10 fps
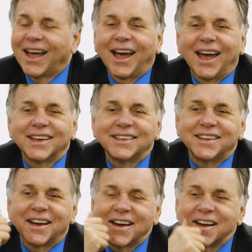and
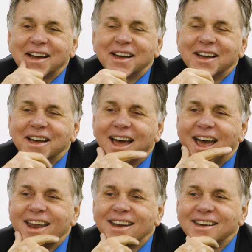uh,
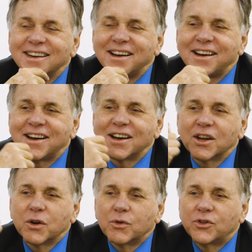and uh,
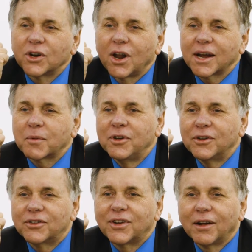would you like me
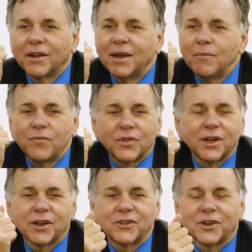to tell him? And
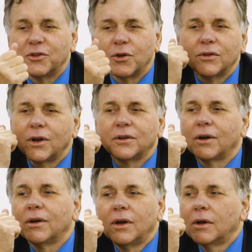they said, No, no,
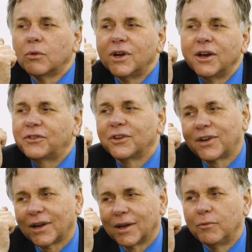no. We have to
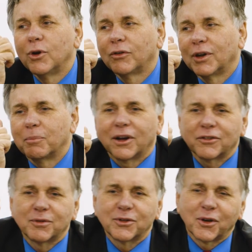tell him. You have to
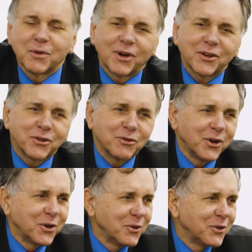pass. So he passed the
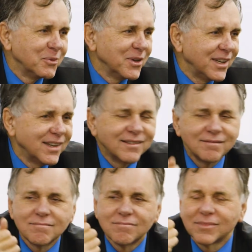phone over to me.
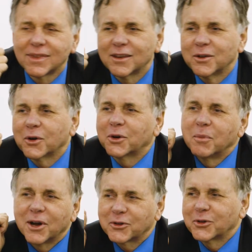Said, Dr.
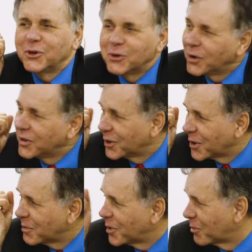Marshall, you won the
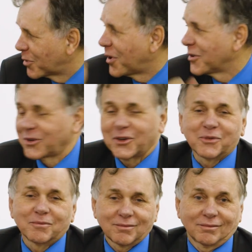Nobel Prize. I was,
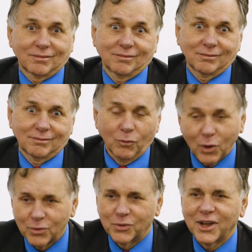
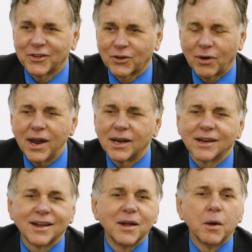Whoa, that's great.
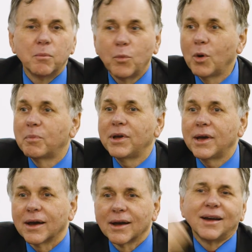More
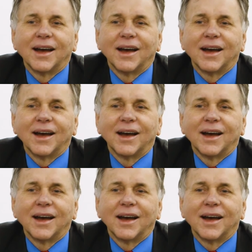beer.